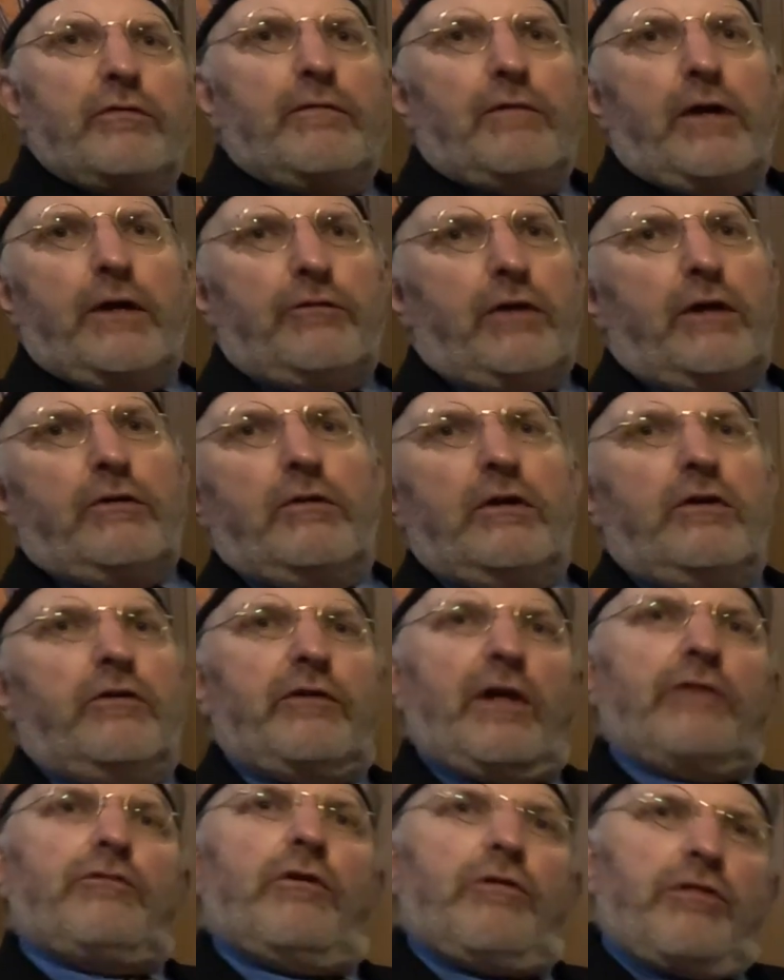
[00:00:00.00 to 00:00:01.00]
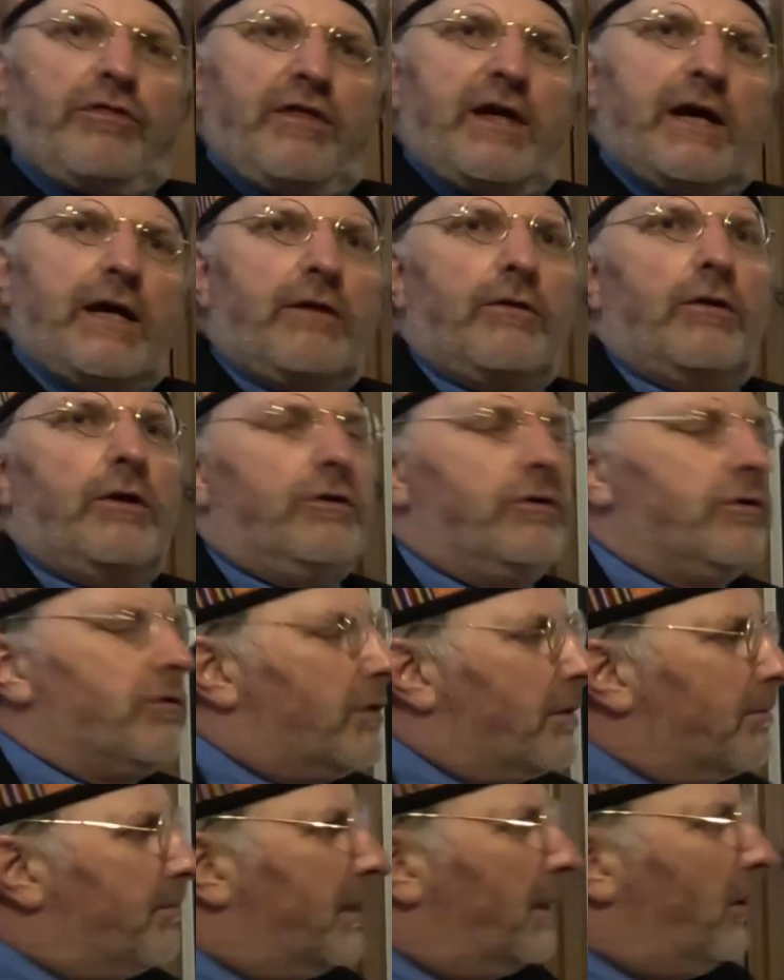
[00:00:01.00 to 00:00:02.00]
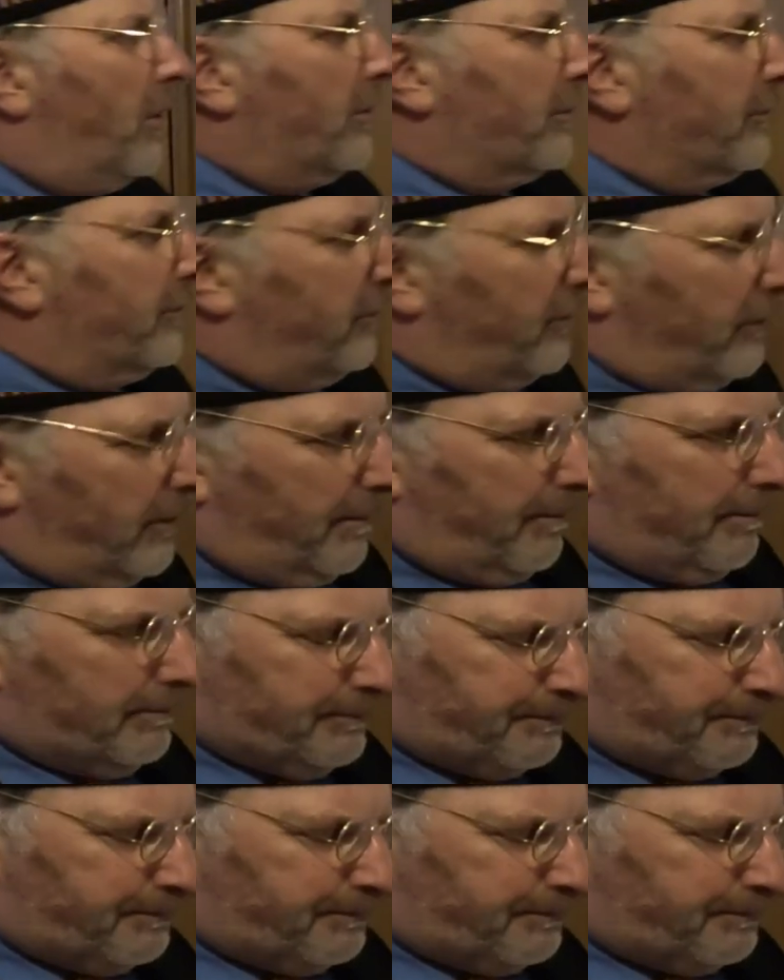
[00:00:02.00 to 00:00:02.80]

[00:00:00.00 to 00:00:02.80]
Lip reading: civilization because that's a thing that you can belong to.